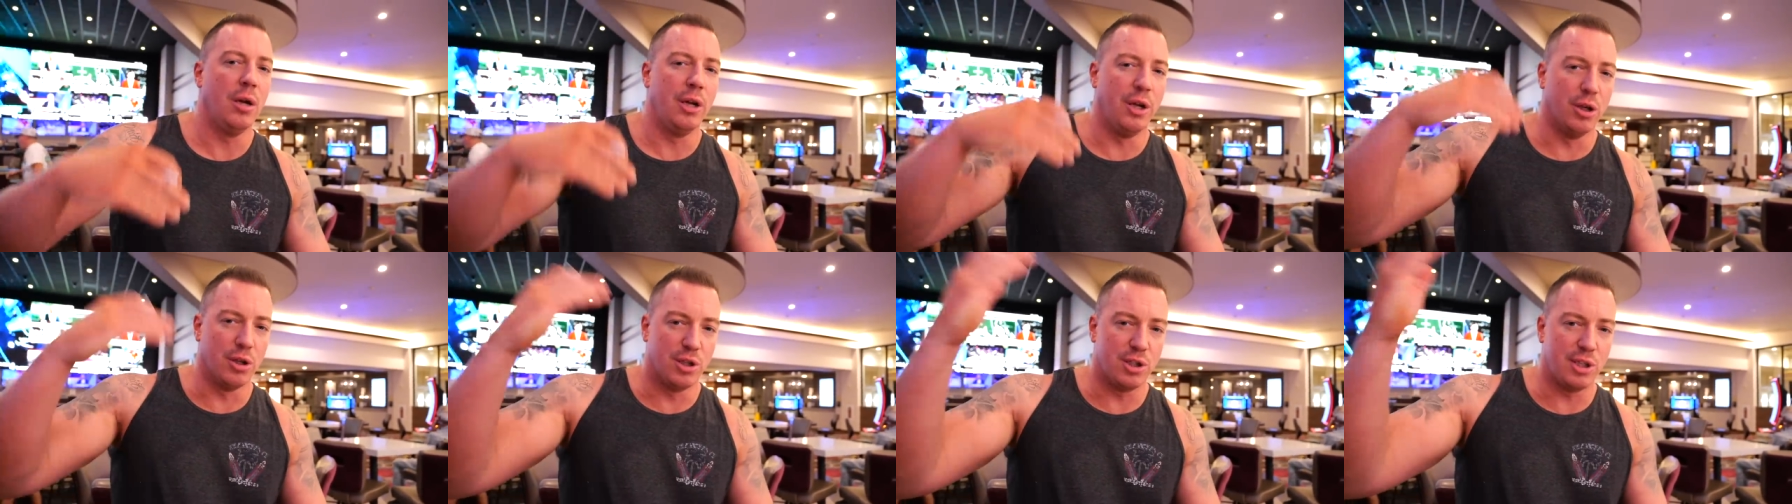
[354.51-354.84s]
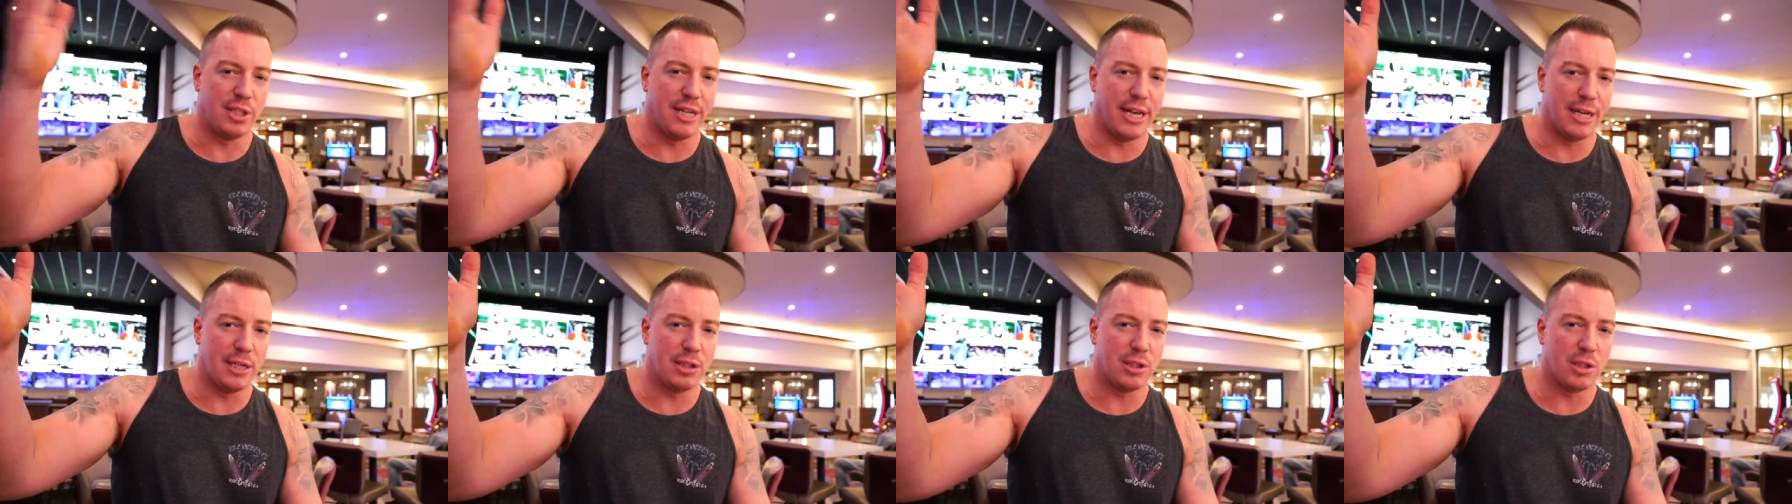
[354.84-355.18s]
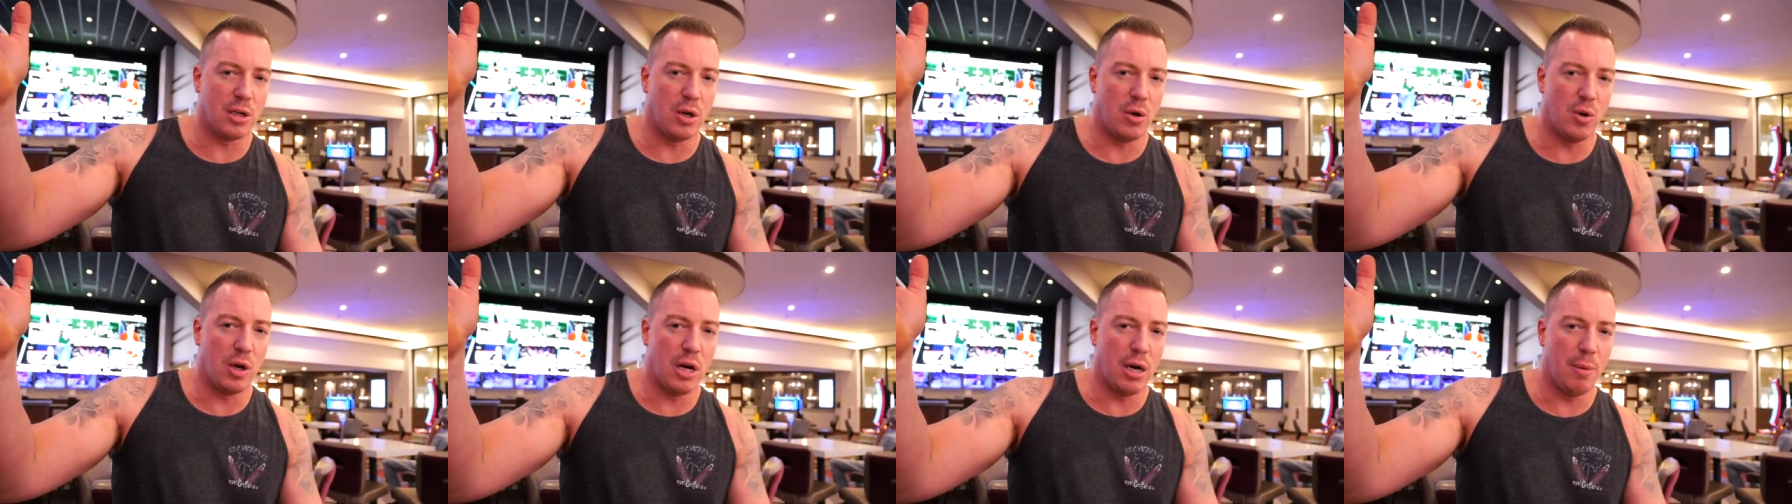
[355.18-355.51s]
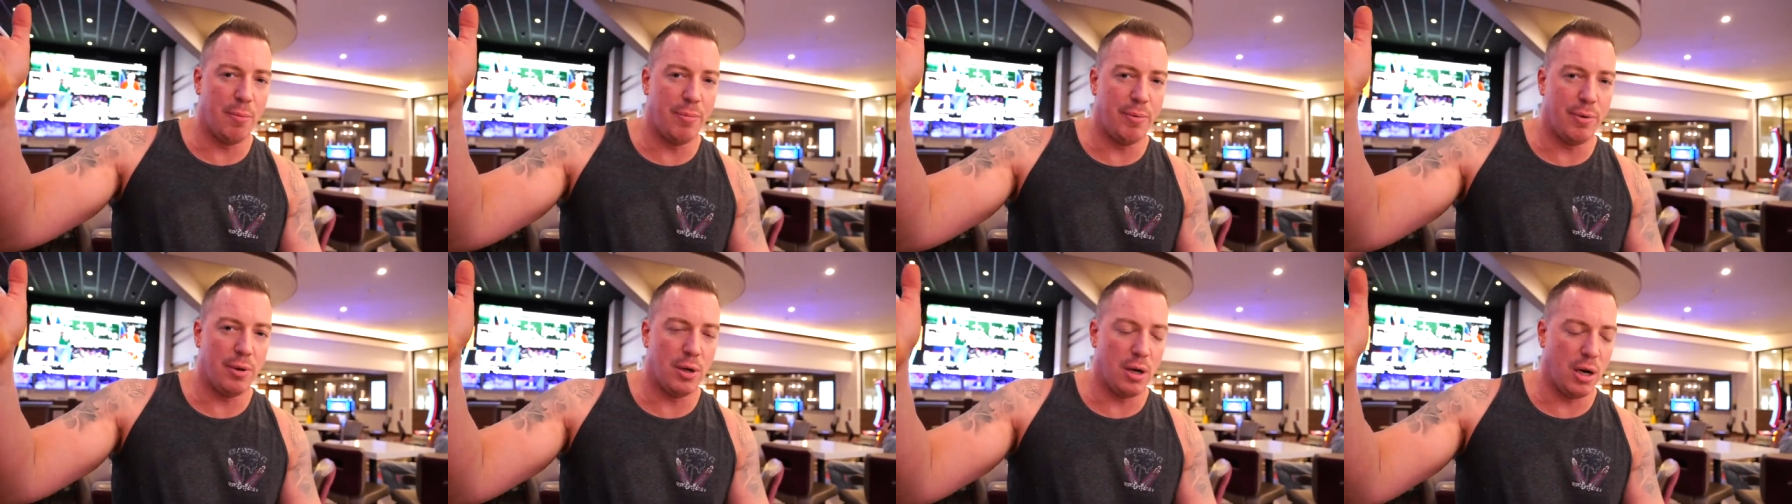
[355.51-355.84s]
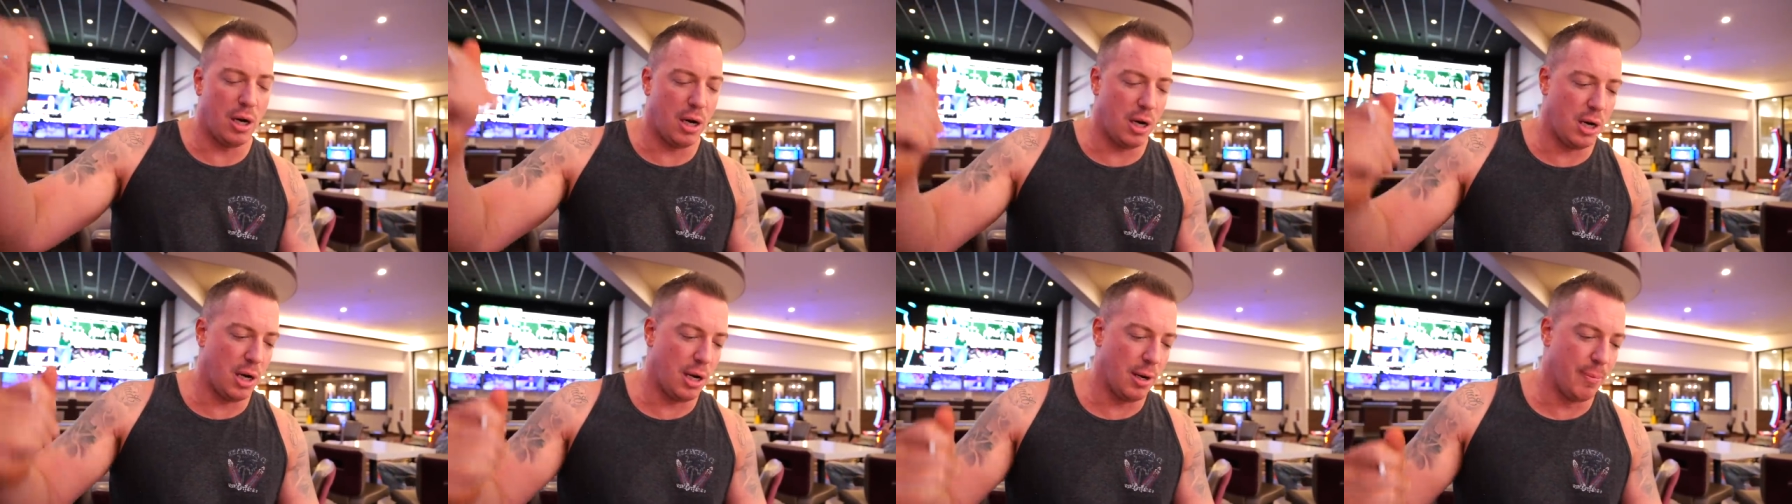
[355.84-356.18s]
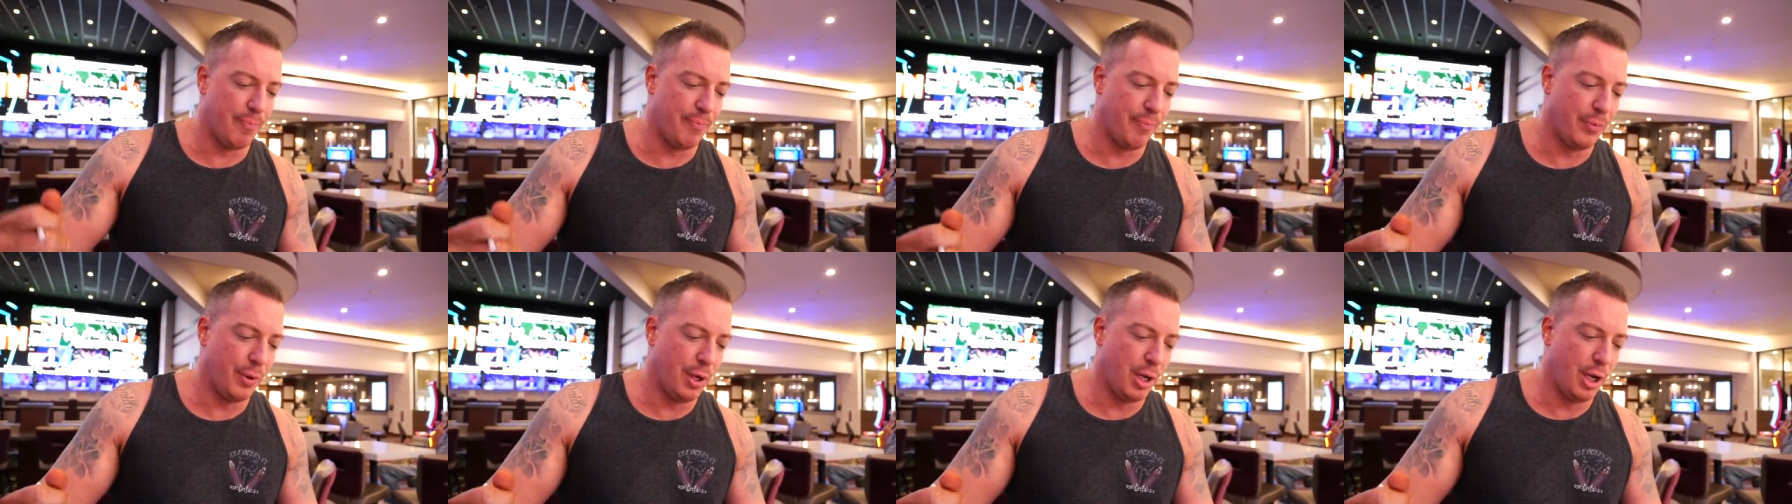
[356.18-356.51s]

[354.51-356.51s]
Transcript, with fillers: your stakes go up, um,